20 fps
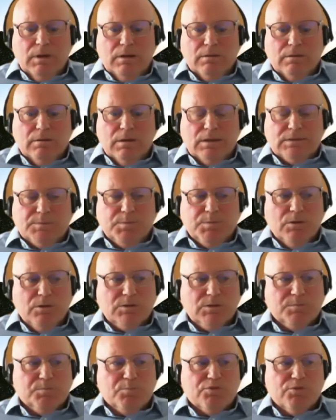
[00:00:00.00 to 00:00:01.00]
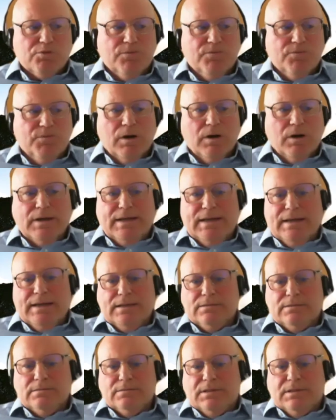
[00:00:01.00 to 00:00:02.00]
uh, I suppose,
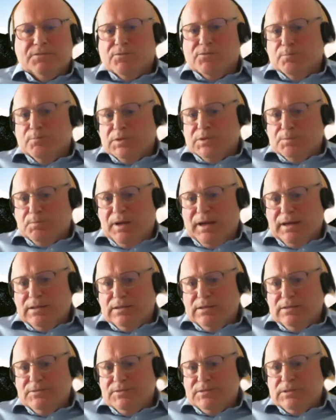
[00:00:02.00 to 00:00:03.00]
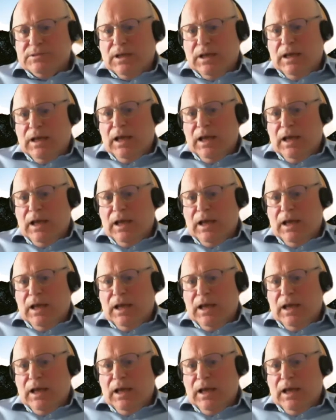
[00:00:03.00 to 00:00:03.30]
provide different perspectives.